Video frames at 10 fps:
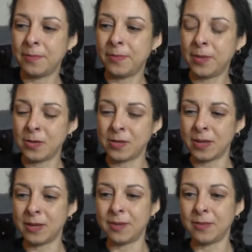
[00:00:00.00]
There's
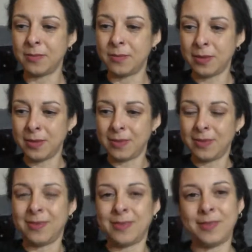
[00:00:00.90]
a
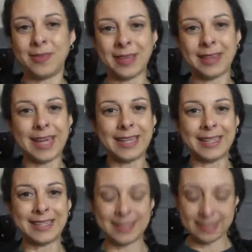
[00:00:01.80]

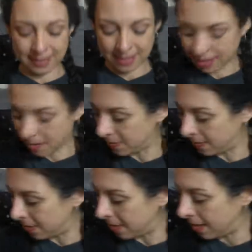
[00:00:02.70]
lightness that comes
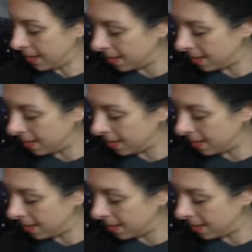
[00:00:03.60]
with it.